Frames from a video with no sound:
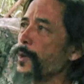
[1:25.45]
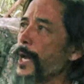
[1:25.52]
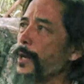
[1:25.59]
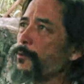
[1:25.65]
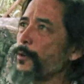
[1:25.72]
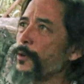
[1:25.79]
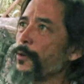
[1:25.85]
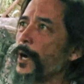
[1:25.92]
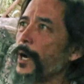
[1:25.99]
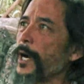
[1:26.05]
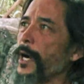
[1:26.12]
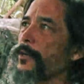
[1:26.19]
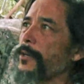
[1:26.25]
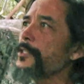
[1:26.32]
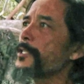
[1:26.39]
had
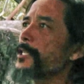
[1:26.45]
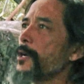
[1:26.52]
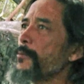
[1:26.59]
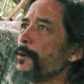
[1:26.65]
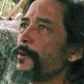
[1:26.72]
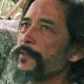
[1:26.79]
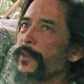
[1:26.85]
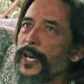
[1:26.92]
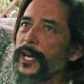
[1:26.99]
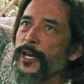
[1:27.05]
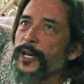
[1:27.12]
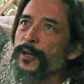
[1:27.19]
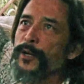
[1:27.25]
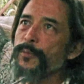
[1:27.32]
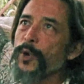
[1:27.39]
required. Some of
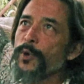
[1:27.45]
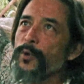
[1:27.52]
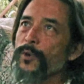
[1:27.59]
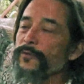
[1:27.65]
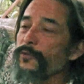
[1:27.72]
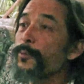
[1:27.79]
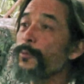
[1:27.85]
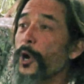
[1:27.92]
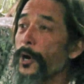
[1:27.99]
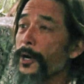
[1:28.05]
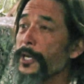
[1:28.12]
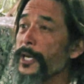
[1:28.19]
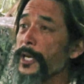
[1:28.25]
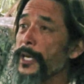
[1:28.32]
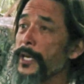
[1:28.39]
them were for
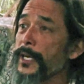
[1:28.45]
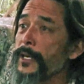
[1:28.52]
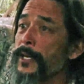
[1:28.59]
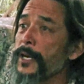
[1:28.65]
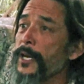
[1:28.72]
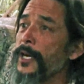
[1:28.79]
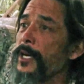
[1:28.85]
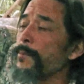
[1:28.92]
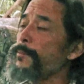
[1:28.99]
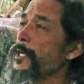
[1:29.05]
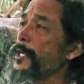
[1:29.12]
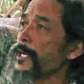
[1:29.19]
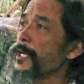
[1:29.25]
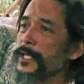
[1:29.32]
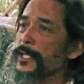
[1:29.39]
parking,
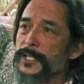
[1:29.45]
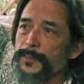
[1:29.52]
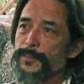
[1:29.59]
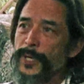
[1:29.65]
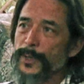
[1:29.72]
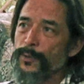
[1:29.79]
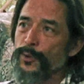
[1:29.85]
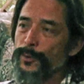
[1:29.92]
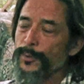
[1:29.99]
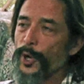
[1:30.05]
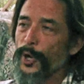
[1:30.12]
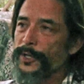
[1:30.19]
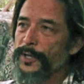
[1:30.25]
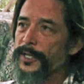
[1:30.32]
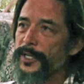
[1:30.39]
because people would
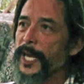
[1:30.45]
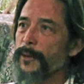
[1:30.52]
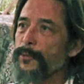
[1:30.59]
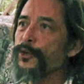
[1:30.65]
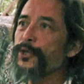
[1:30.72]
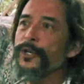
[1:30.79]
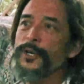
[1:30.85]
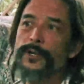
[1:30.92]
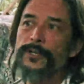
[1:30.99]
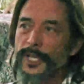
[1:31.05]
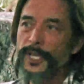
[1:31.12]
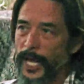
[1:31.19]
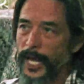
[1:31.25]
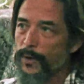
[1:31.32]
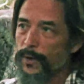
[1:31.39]
park in the
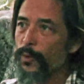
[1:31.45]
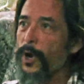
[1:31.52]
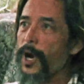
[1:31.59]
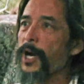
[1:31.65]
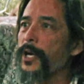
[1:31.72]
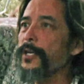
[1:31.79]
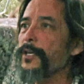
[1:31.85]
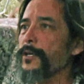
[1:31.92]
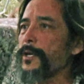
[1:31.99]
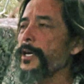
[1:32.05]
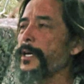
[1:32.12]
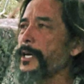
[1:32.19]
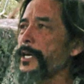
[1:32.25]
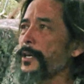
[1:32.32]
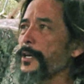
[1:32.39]
neighborhoods and walk
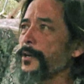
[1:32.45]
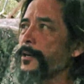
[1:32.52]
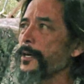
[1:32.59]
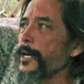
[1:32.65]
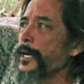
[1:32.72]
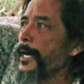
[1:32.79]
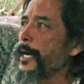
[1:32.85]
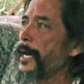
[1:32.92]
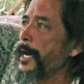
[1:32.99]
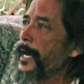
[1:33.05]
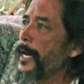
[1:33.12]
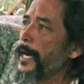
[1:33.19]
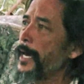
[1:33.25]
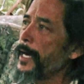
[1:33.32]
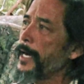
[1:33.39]
here.
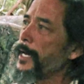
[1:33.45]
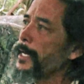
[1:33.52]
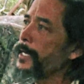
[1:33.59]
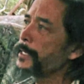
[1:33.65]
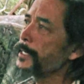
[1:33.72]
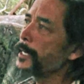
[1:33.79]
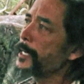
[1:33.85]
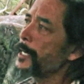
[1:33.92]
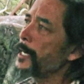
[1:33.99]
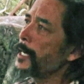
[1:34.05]
And